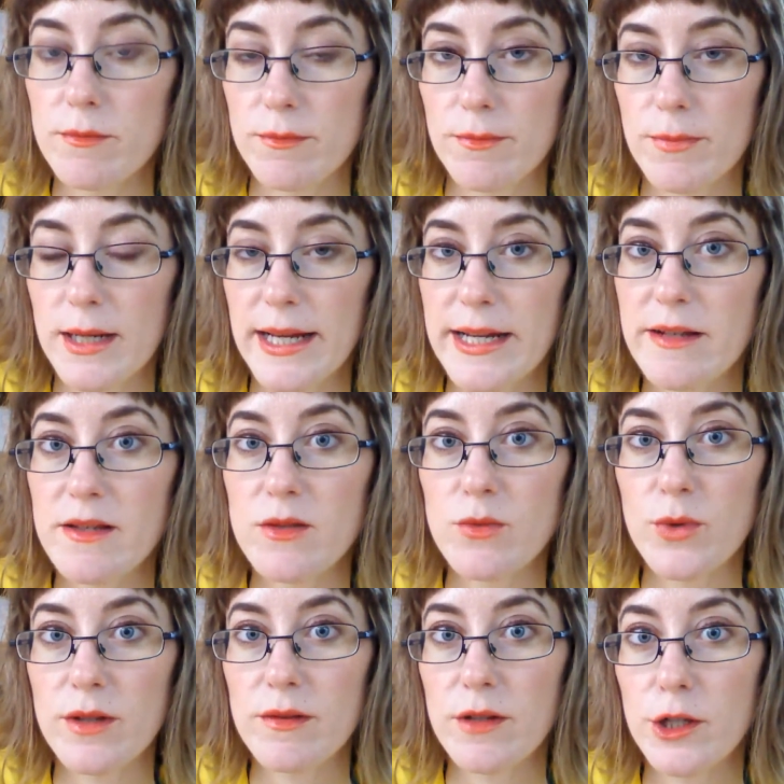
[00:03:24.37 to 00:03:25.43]
place
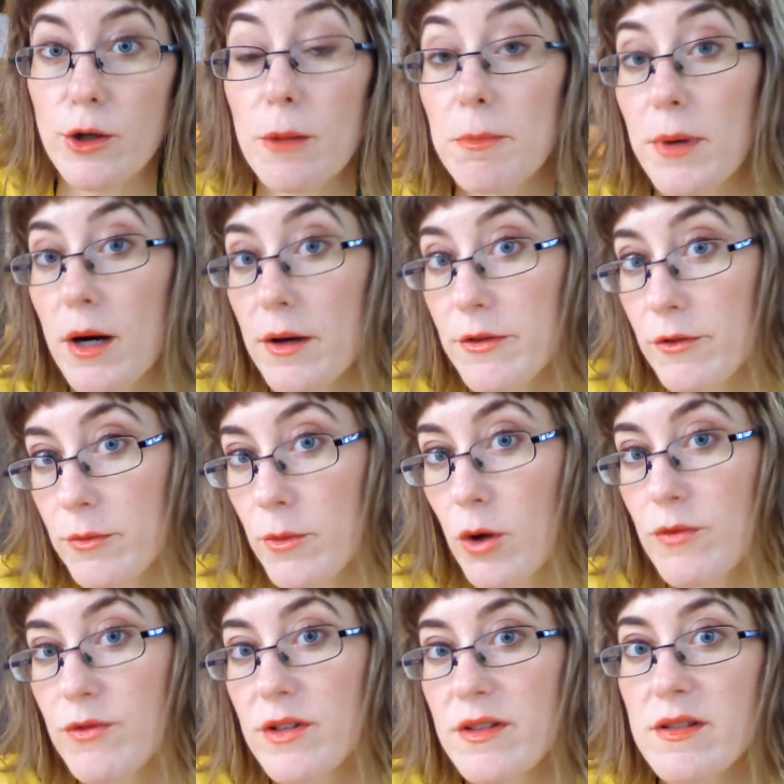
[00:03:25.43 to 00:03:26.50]
with, a bathroom
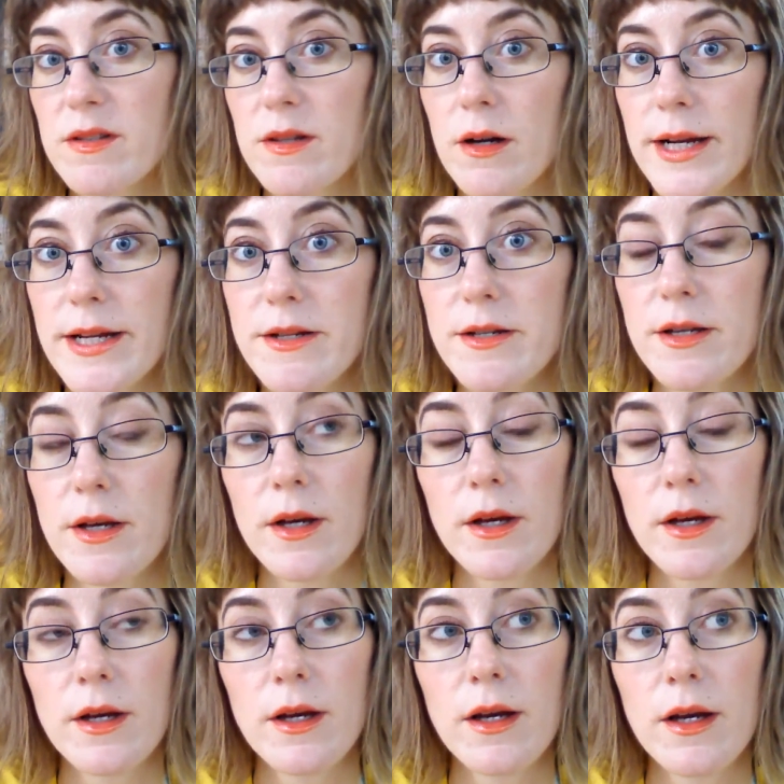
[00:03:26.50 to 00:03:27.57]
off to the side.
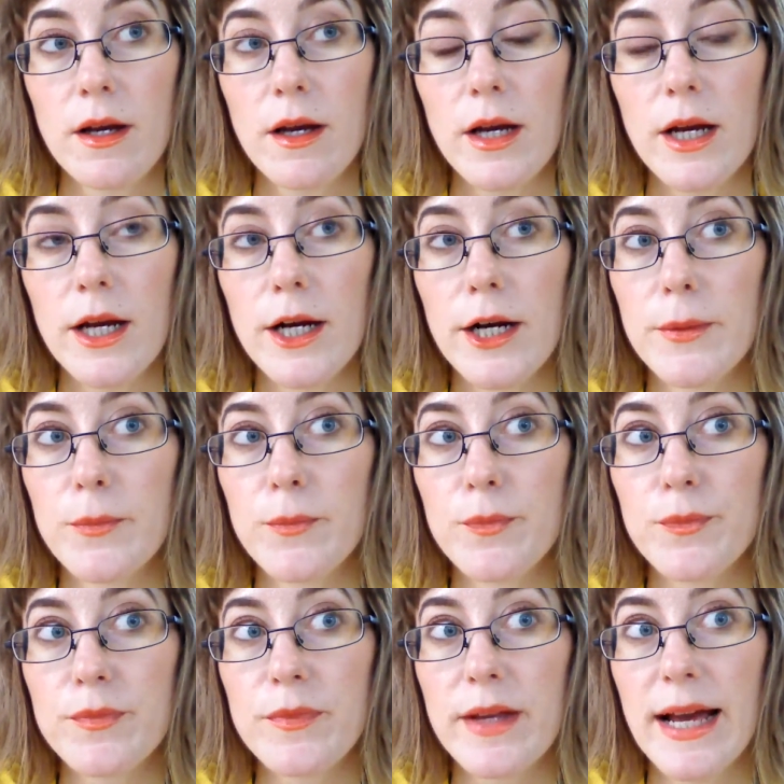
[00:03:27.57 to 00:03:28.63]

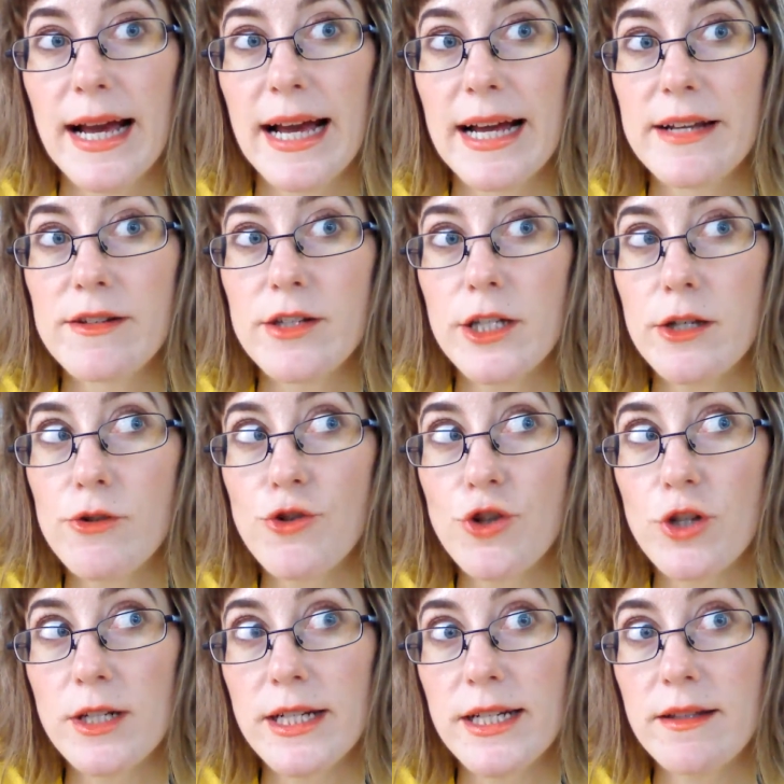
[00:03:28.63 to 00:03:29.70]
And
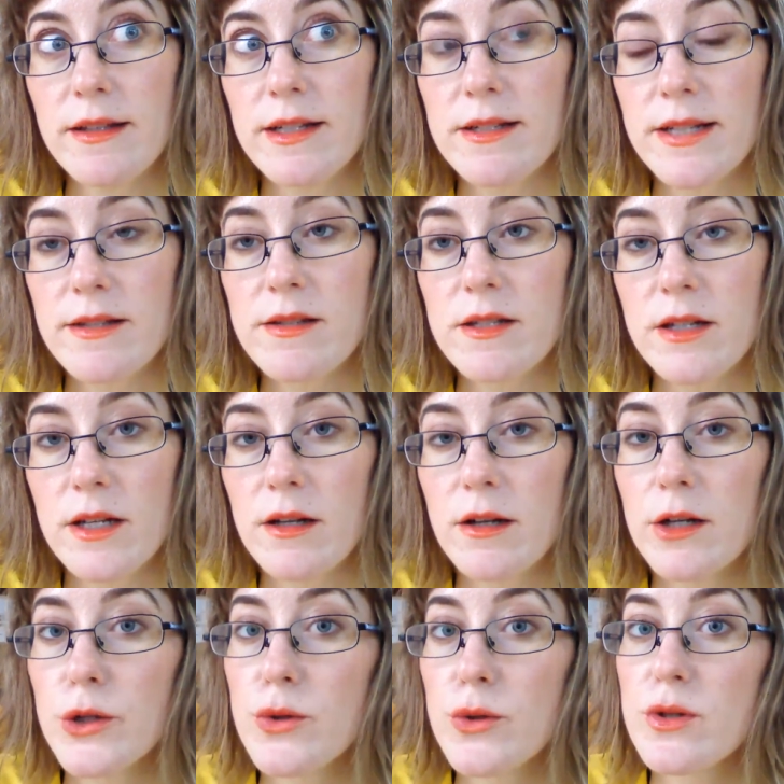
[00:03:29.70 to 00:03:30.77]
usually it tends to
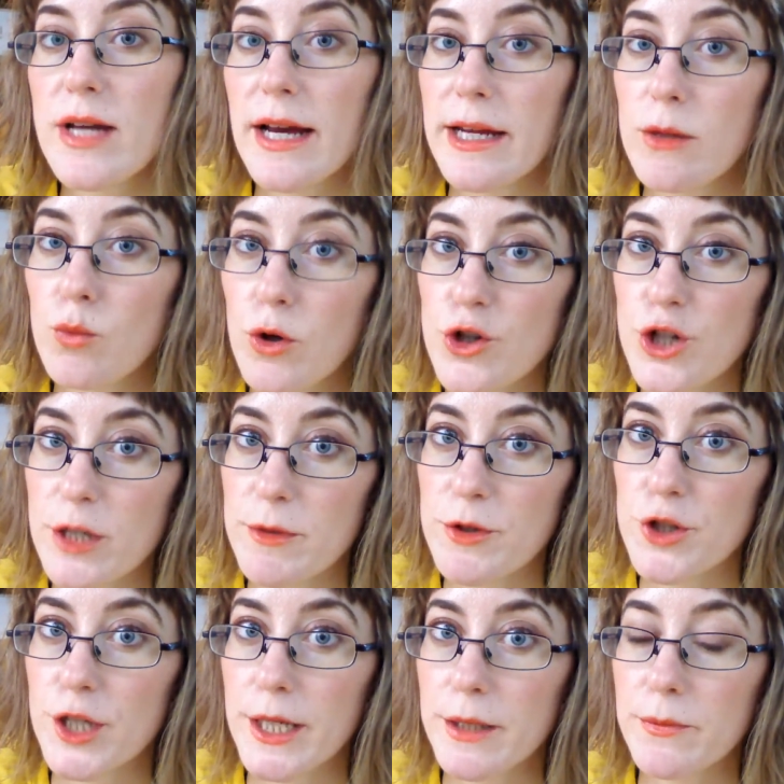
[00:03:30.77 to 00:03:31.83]
include a washing
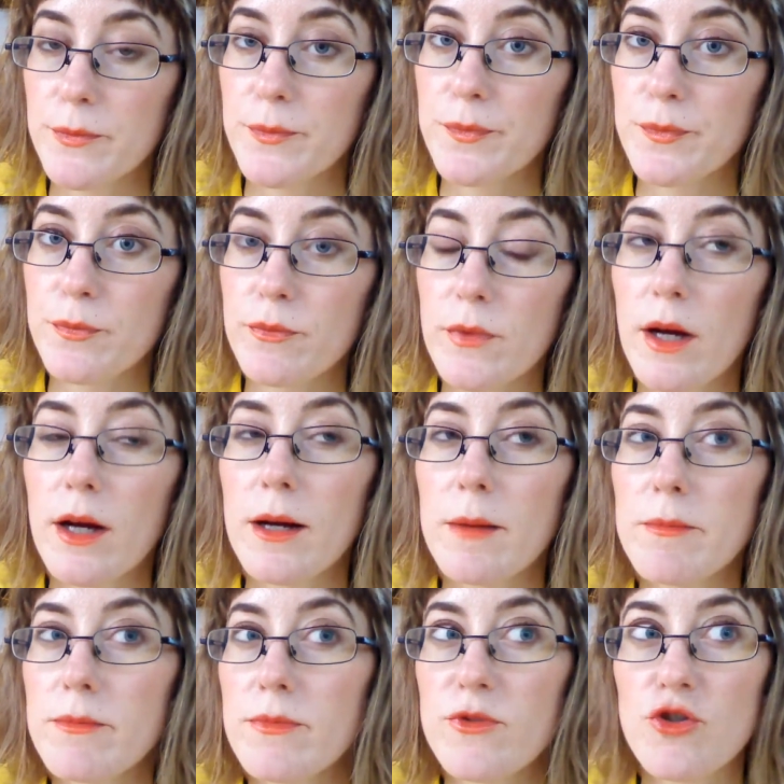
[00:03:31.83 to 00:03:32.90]
machine.
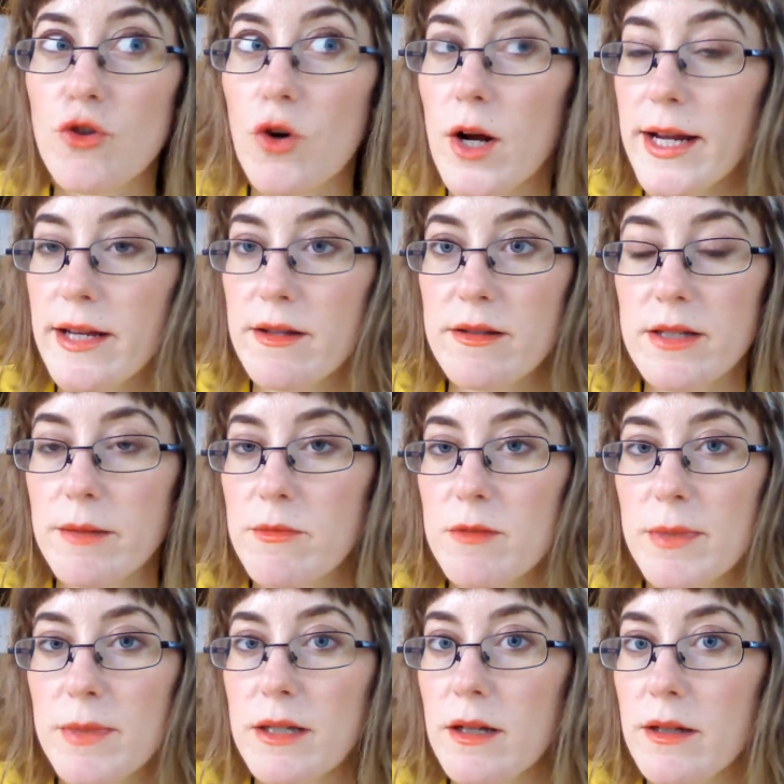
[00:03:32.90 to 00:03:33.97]
Dryers seem to
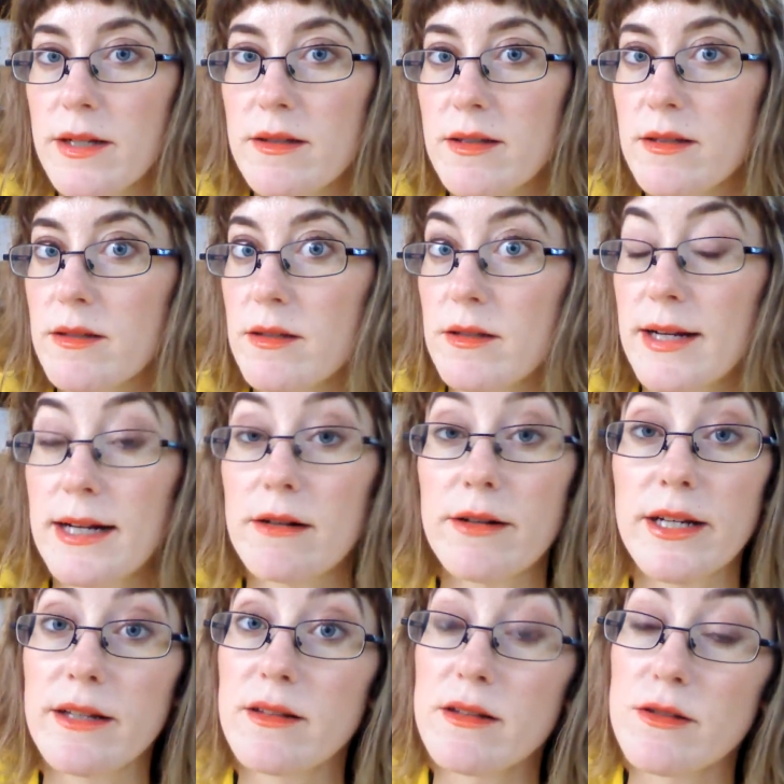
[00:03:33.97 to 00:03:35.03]
be non-existent out
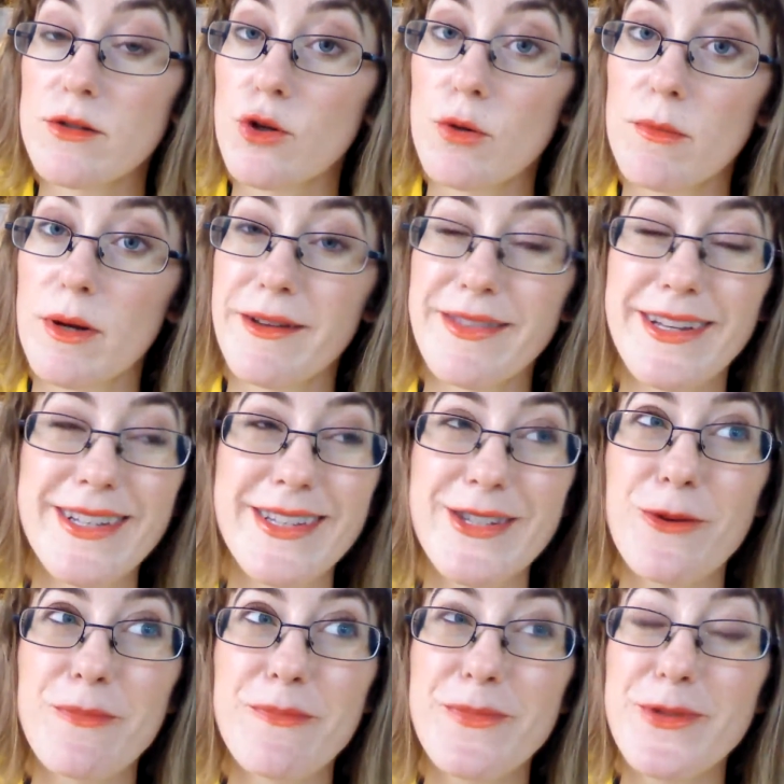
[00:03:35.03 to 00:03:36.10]
here. There's
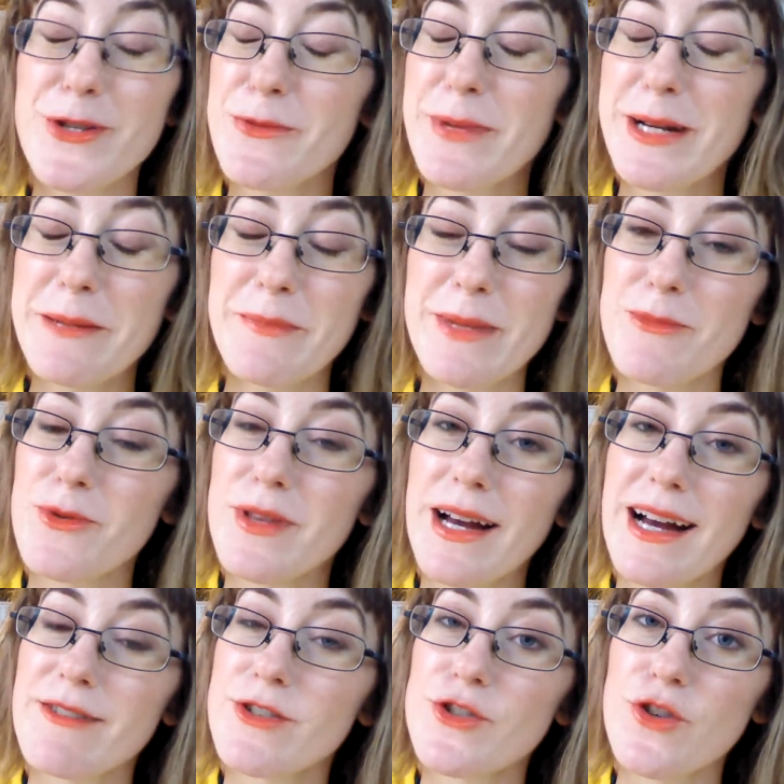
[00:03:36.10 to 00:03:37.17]
not too many people that
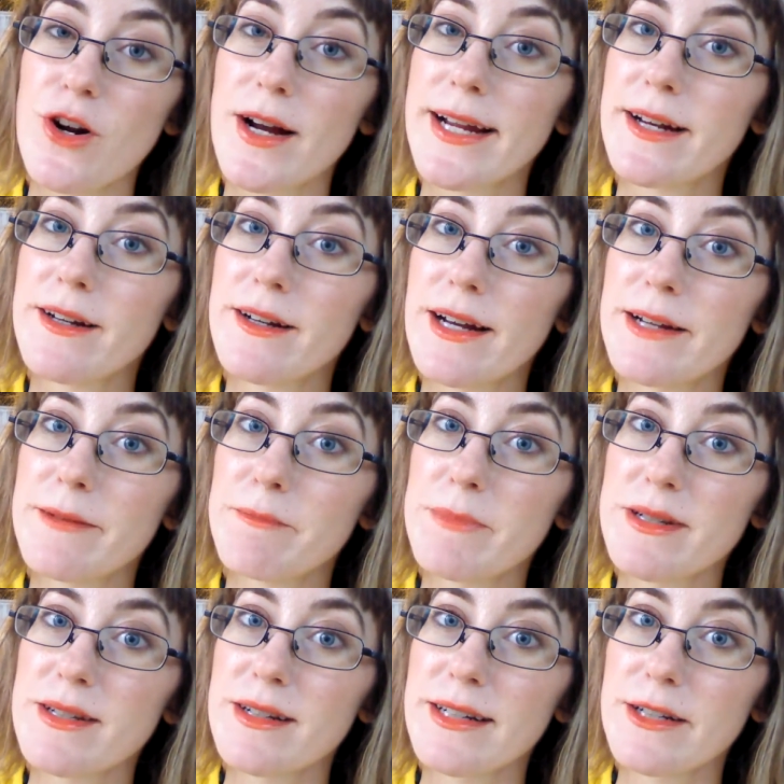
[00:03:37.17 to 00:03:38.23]
have a dryer, and
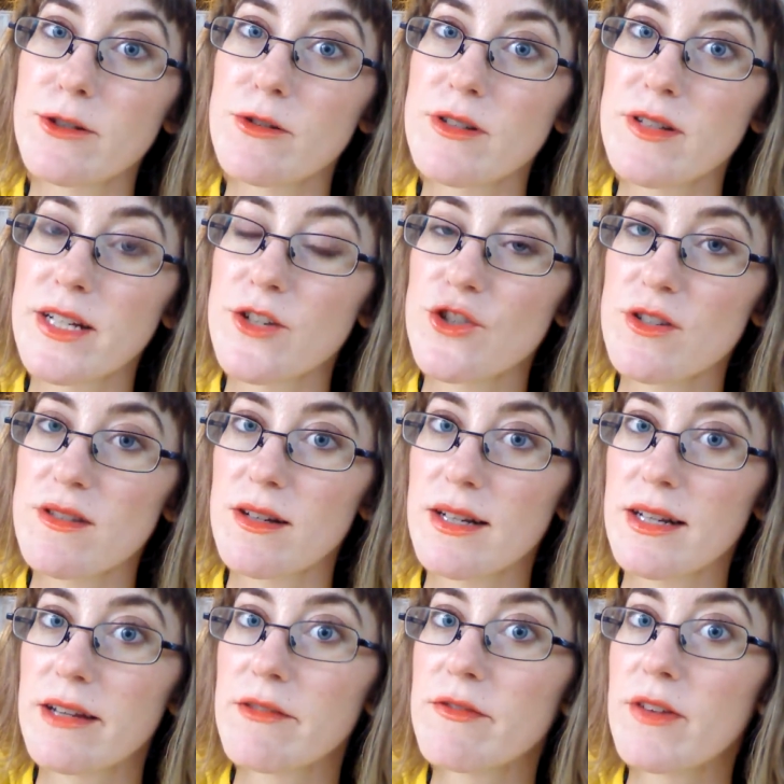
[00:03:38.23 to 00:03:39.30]
particularly not teachers that live